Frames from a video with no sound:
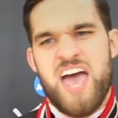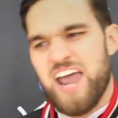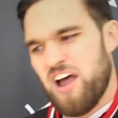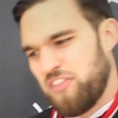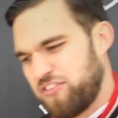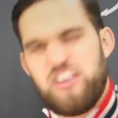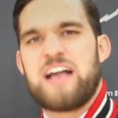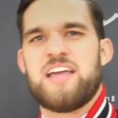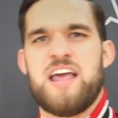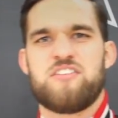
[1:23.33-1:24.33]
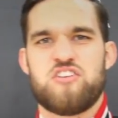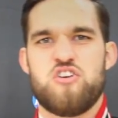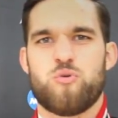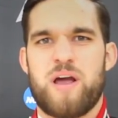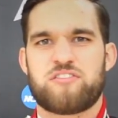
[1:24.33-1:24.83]
And on the second
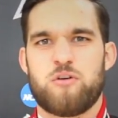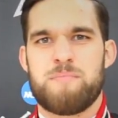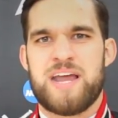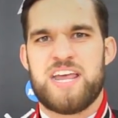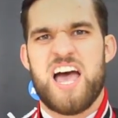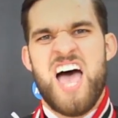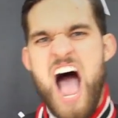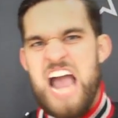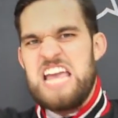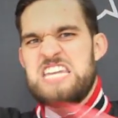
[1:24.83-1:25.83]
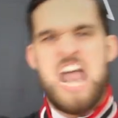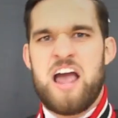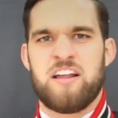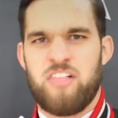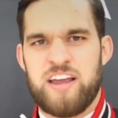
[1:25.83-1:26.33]
HNU WrestleMania, I
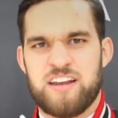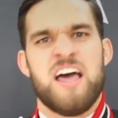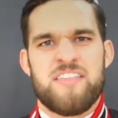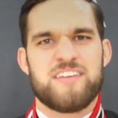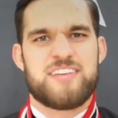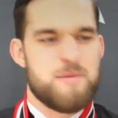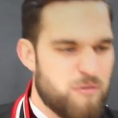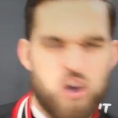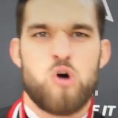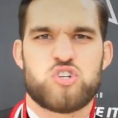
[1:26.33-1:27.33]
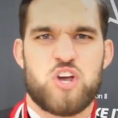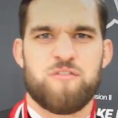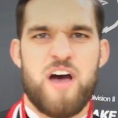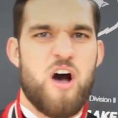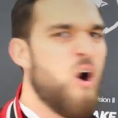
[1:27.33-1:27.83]
annihilated the team of Coach
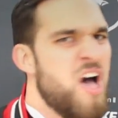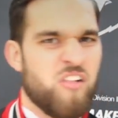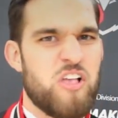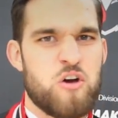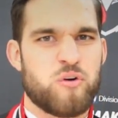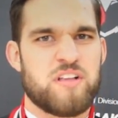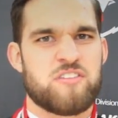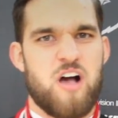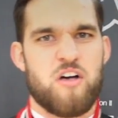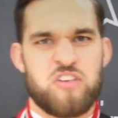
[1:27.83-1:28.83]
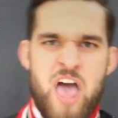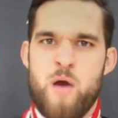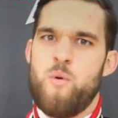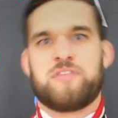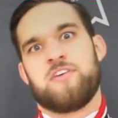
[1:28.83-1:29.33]
Cabell, Leo Gonzalez,
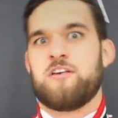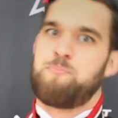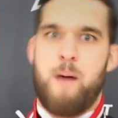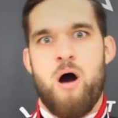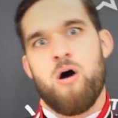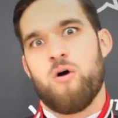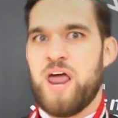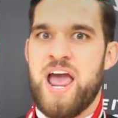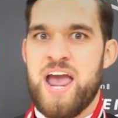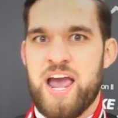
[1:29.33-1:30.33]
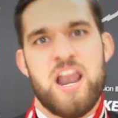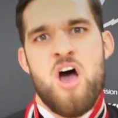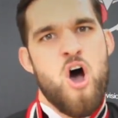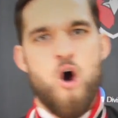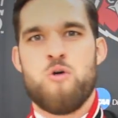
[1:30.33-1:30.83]
and with his bald head,
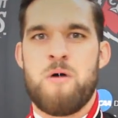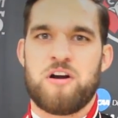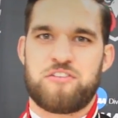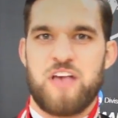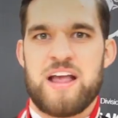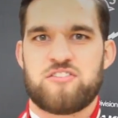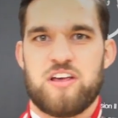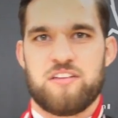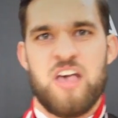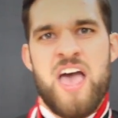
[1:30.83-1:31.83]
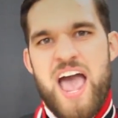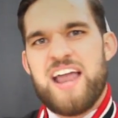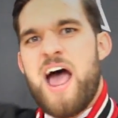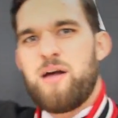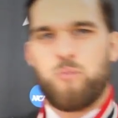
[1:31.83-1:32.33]
Omar Sanchez.
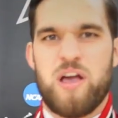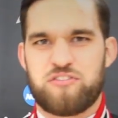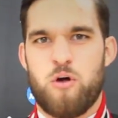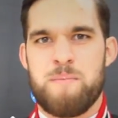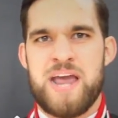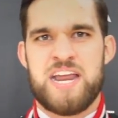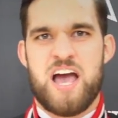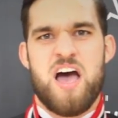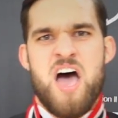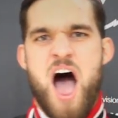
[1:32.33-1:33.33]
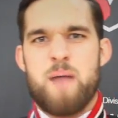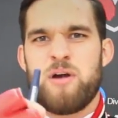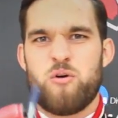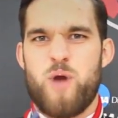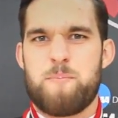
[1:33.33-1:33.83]
And at WrestleMania, I'm
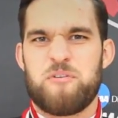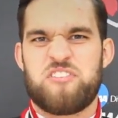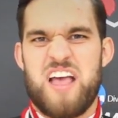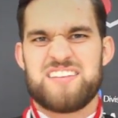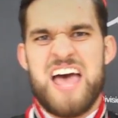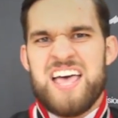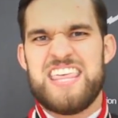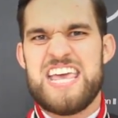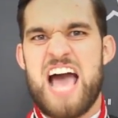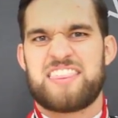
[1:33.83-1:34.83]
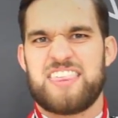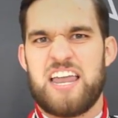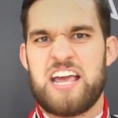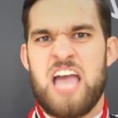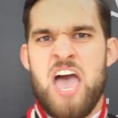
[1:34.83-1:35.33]
going to represent the
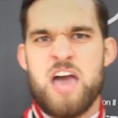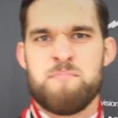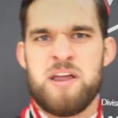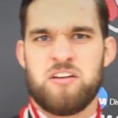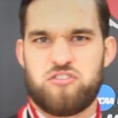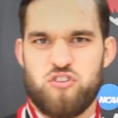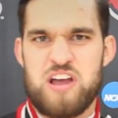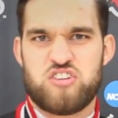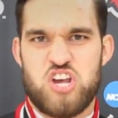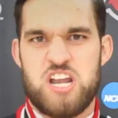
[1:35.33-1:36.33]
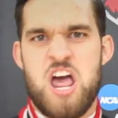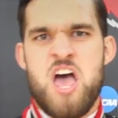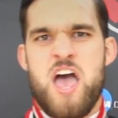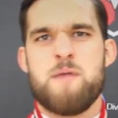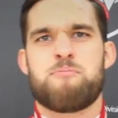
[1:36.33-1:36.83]
athletic administration
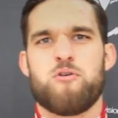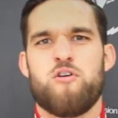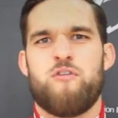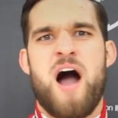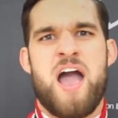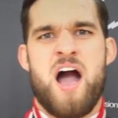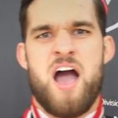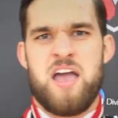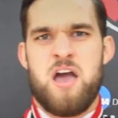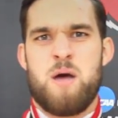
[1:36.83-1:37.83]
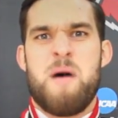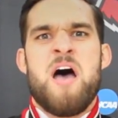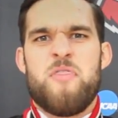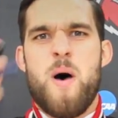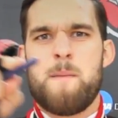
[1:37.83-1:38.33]
and prove why I am
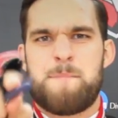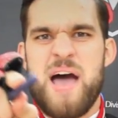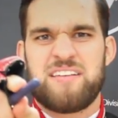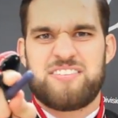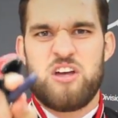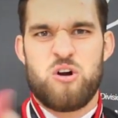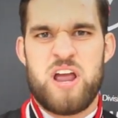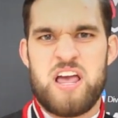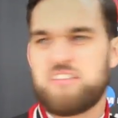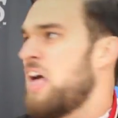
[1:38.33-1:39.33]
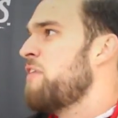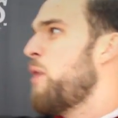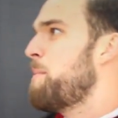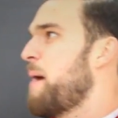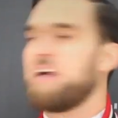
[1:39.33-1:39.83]
the best there is,
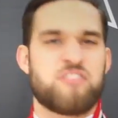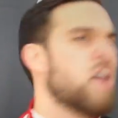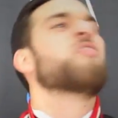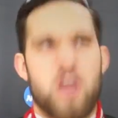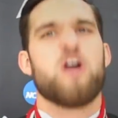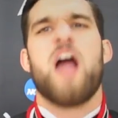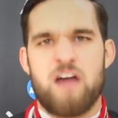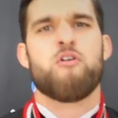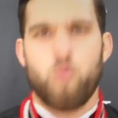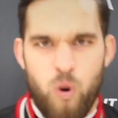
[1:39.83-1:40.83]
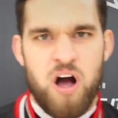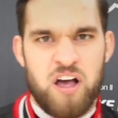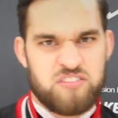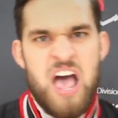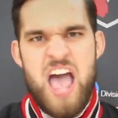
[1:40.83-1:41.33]
the best there ever
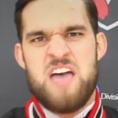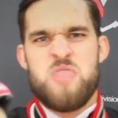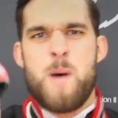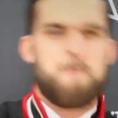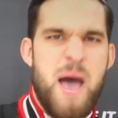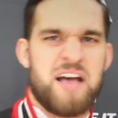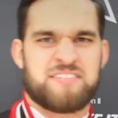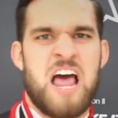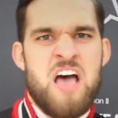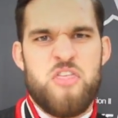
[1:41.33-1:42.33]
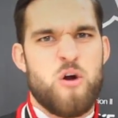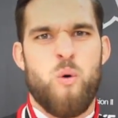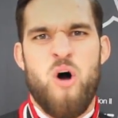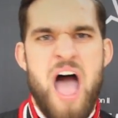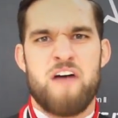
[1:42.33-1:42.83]
was, and the best there
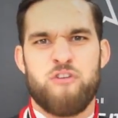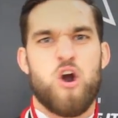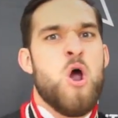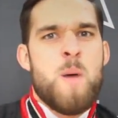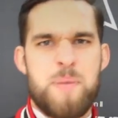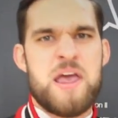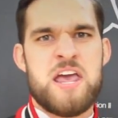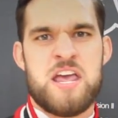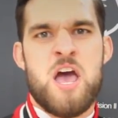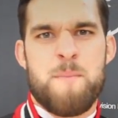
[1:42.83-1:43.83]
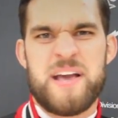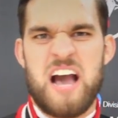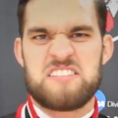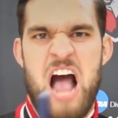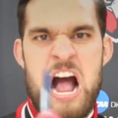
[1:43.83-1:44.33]
will ever be.
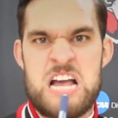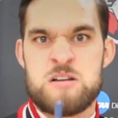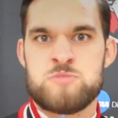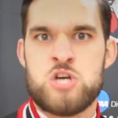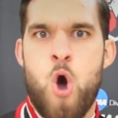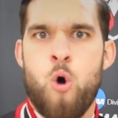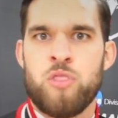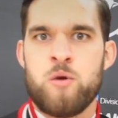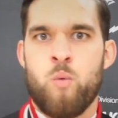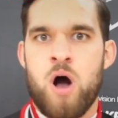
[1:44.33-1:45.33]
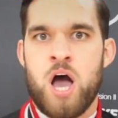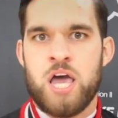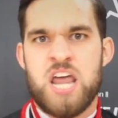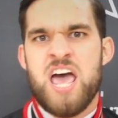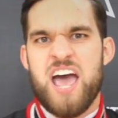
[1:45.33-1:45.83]
Because I am the only
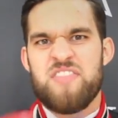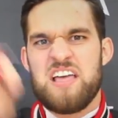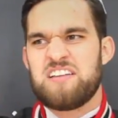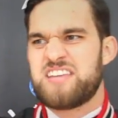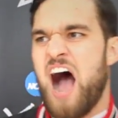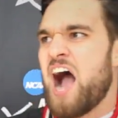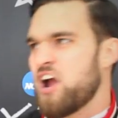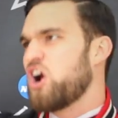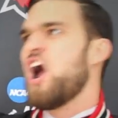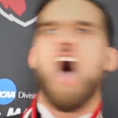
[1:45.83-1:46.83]
one in the entire